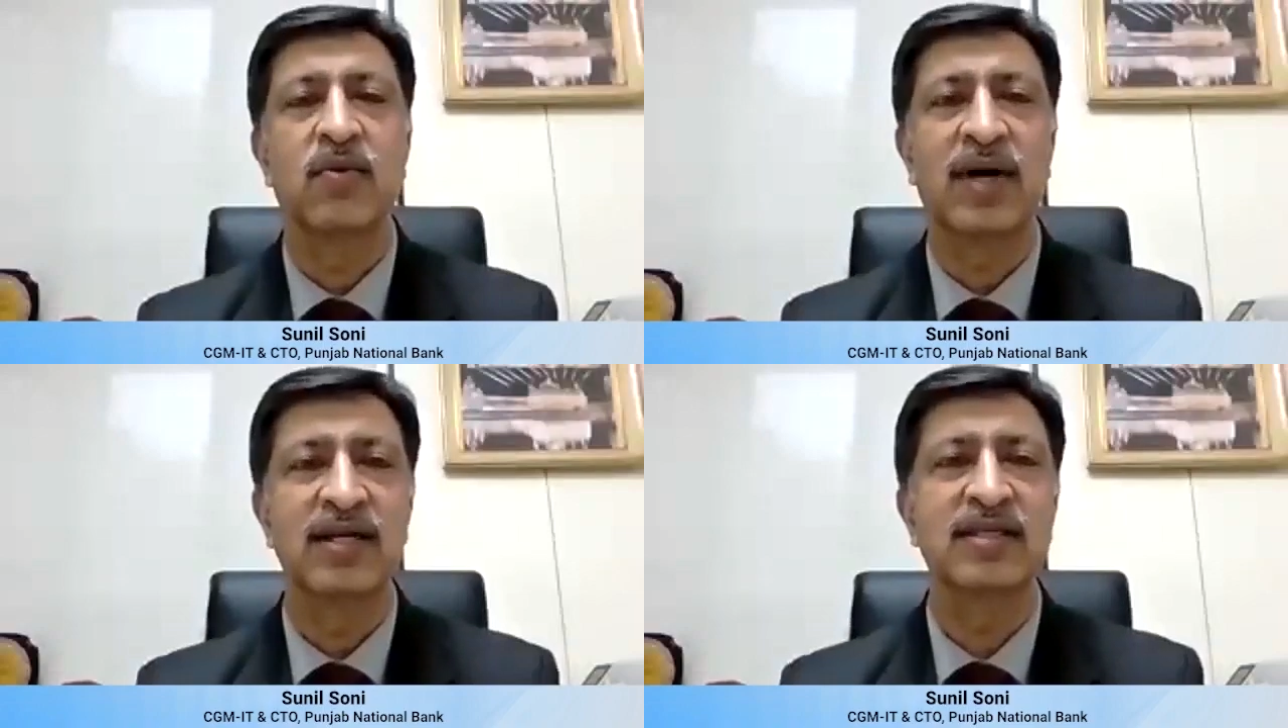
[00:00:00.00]

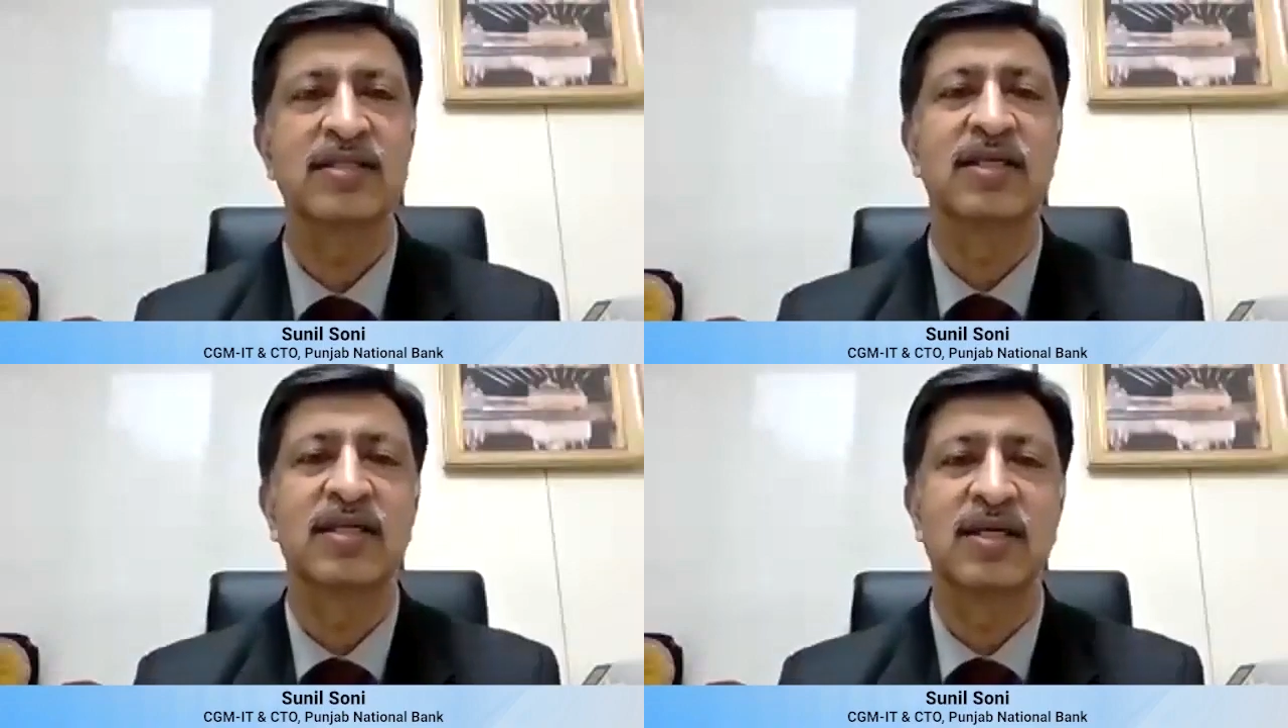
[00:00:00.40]
one
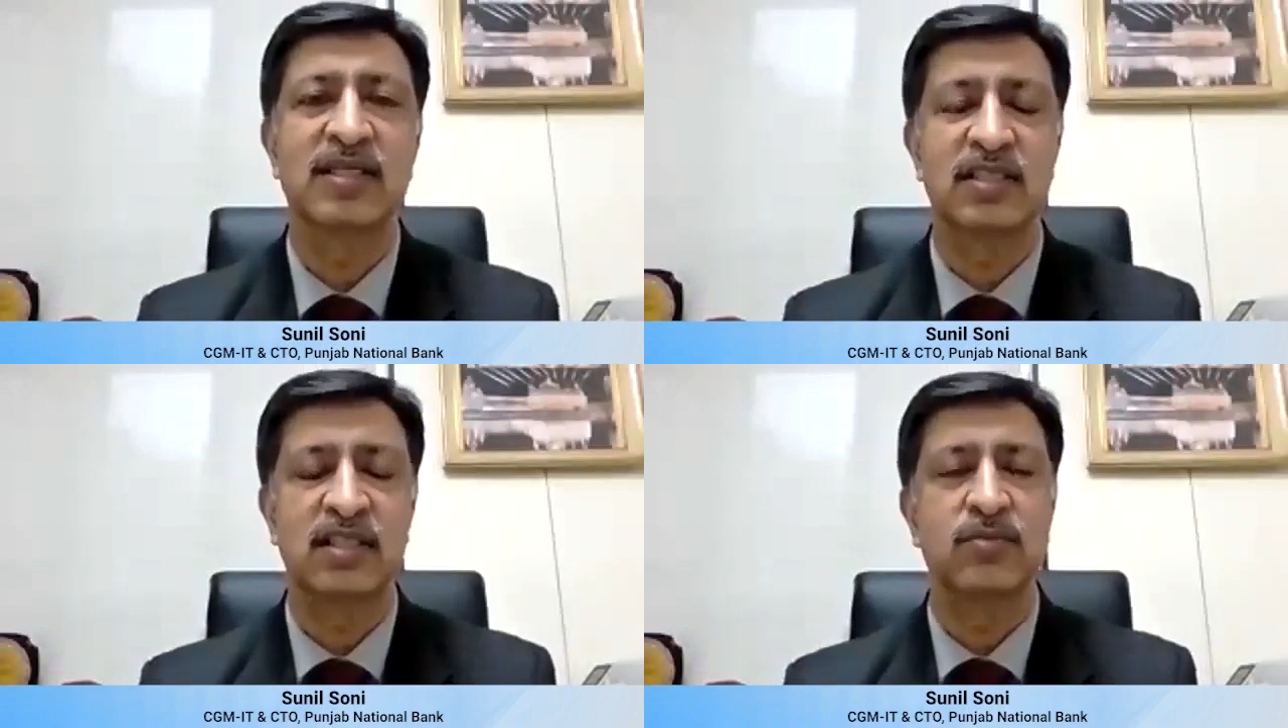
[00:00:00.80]
is that the
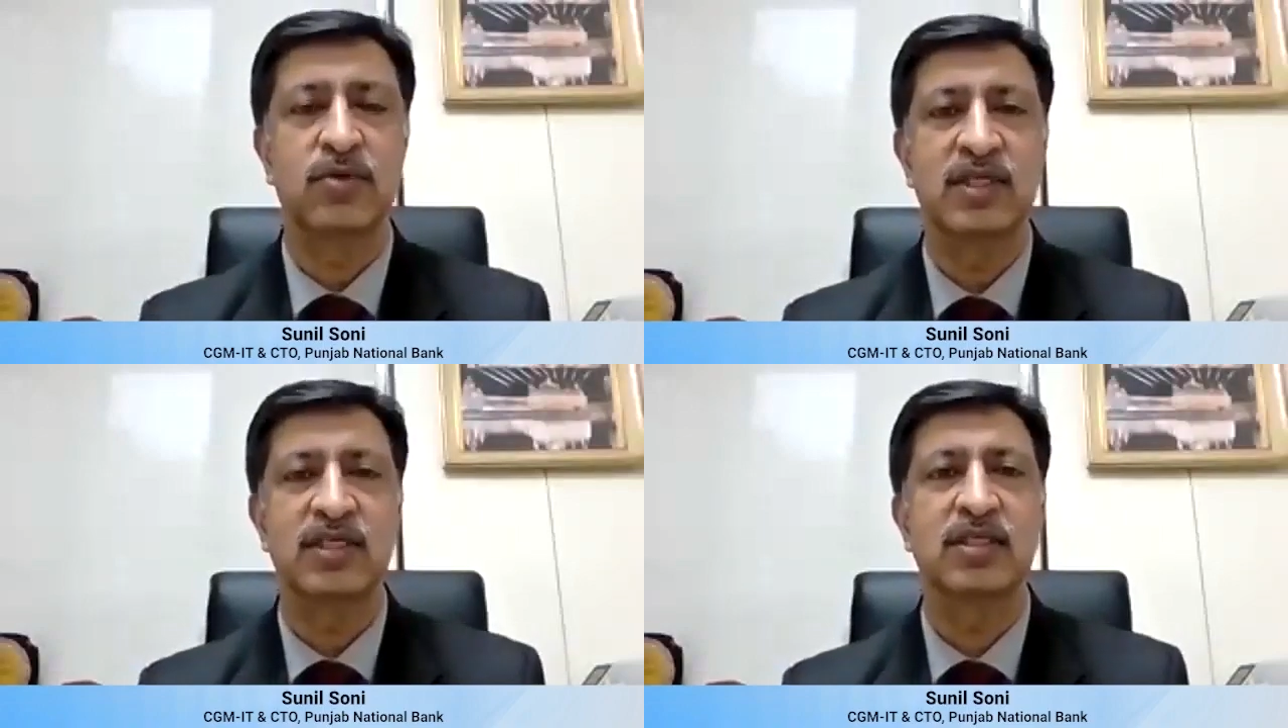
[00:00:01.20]
existing
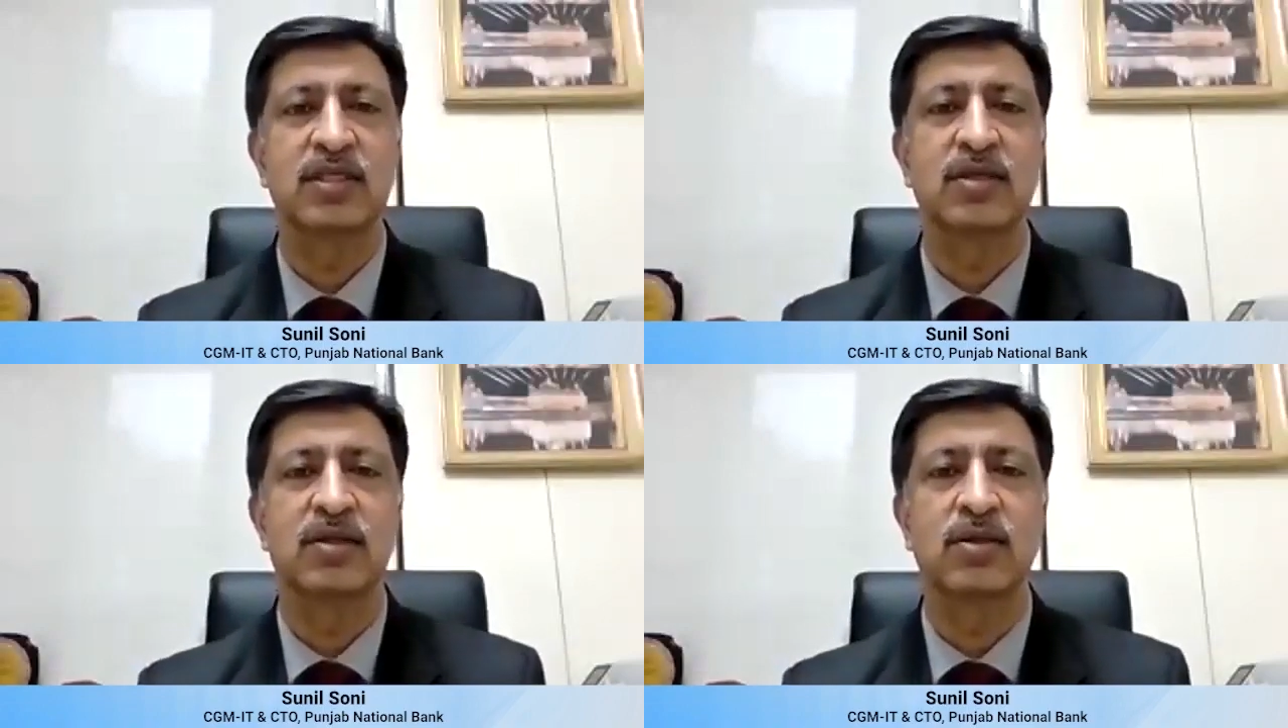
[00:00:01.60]

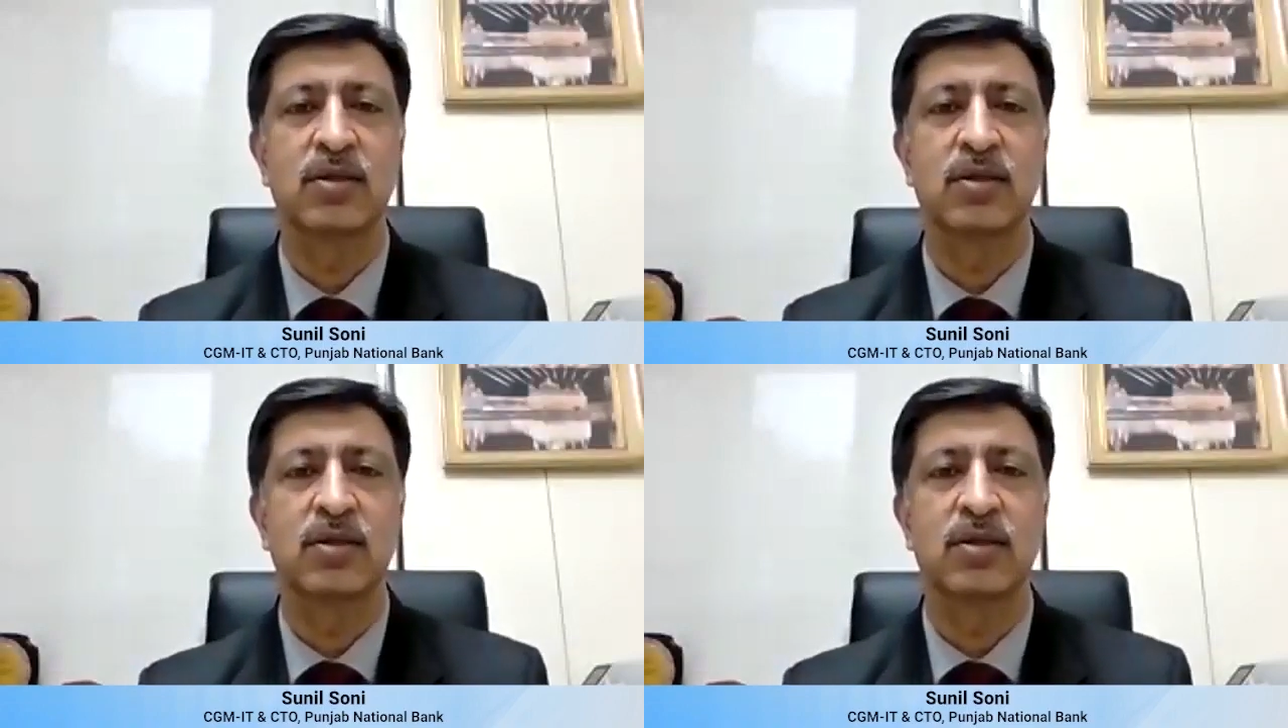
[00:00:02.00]
process